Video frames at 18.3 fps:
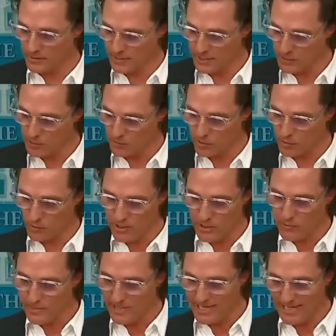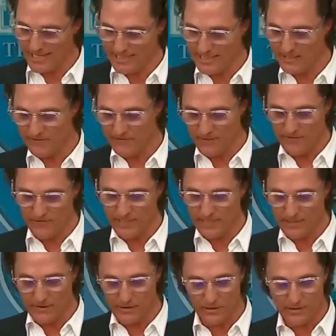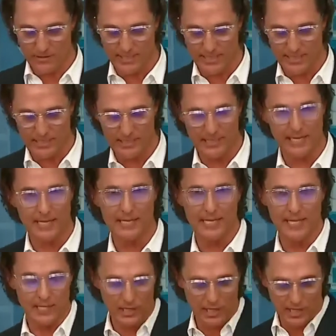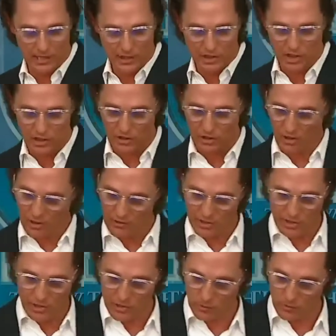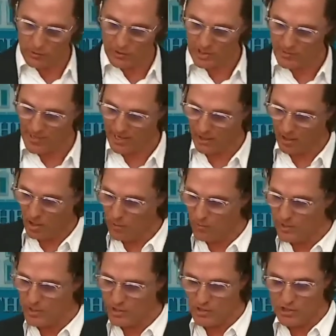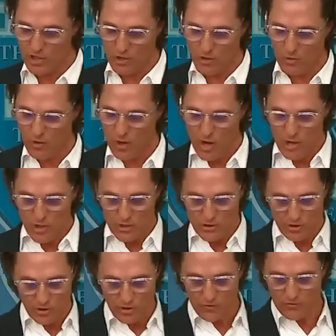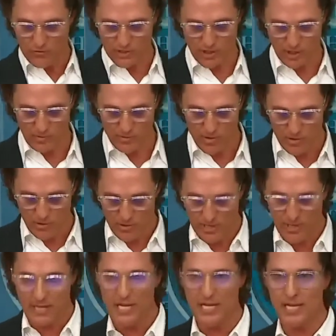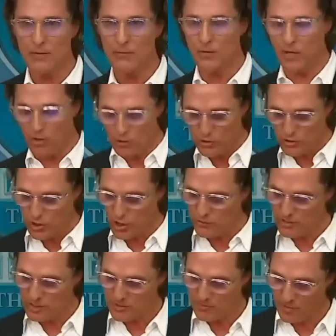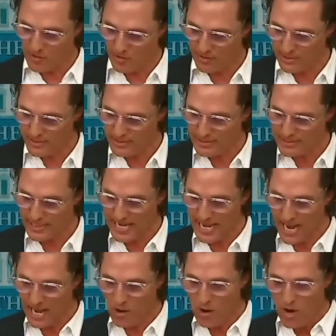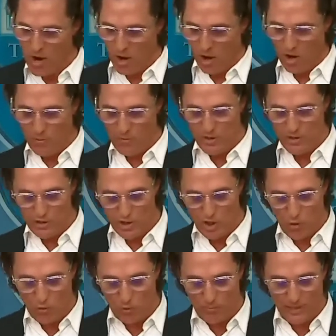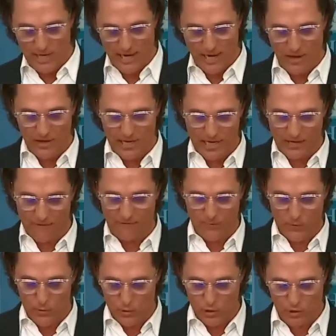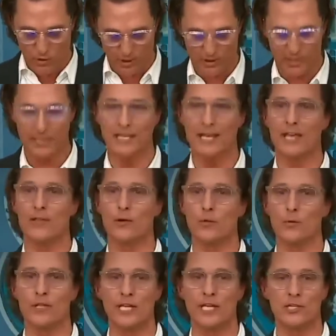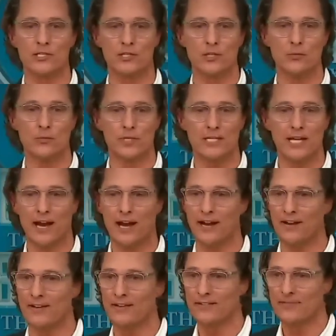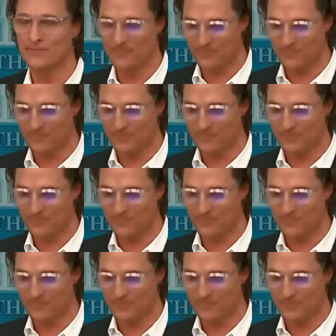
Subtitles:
Kids were 23, 19, 15, and 13. They shared all these stories about how Irma and Joe served the community and would host all these parties, and how Irma and Joe were planning on getting a food truck together when they soon retired.